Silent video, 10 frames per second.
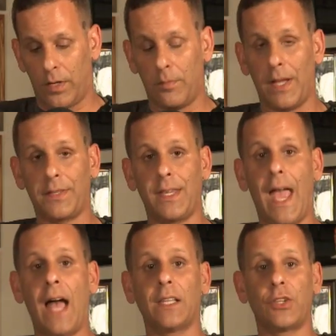about the
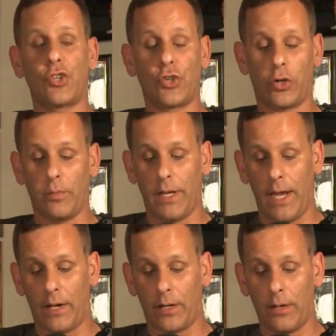Ali Sherman
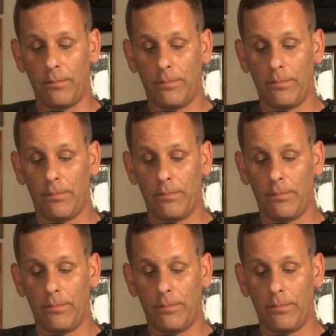era.